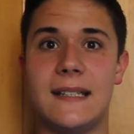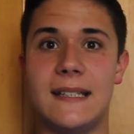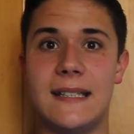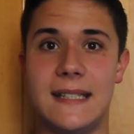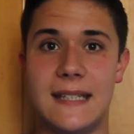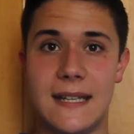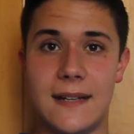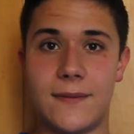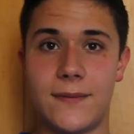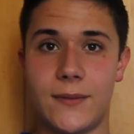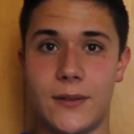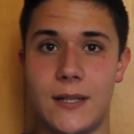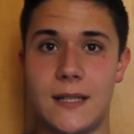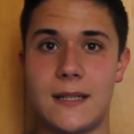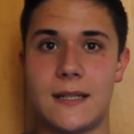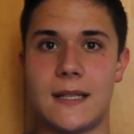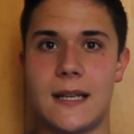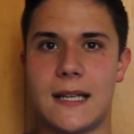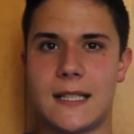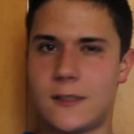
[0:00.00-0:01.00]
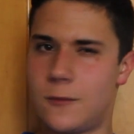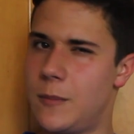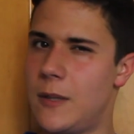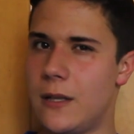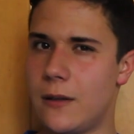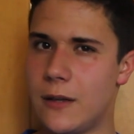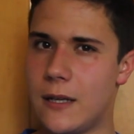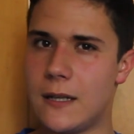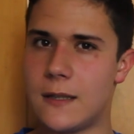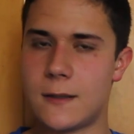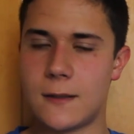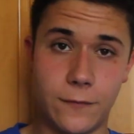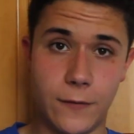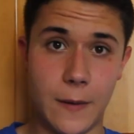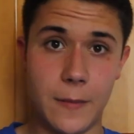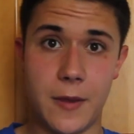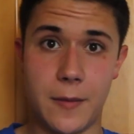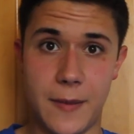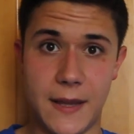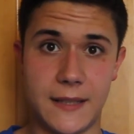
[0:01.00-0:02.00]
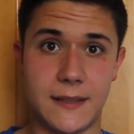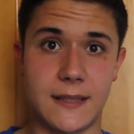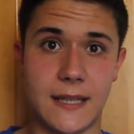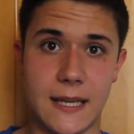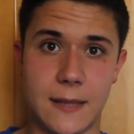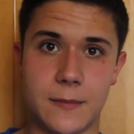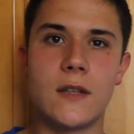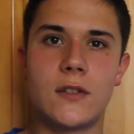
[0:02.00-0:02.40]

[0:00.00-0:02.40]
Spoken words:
different experience from the base game.